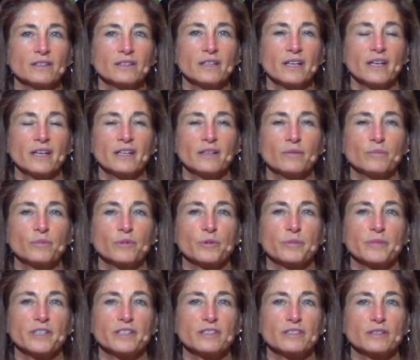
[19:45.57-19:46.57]
okay,
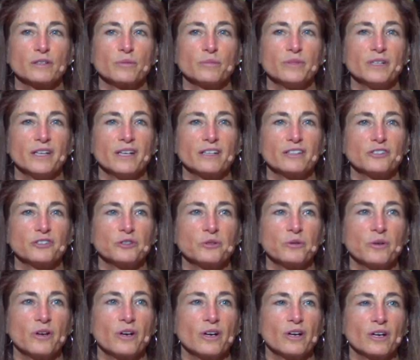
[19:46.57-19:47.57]
permission to be as
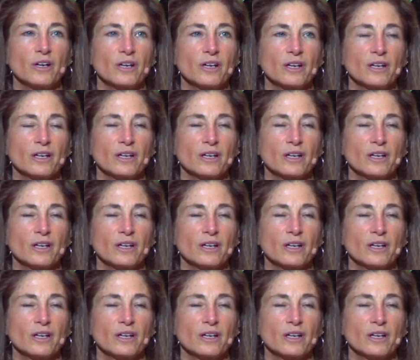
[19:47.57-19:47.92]
you are?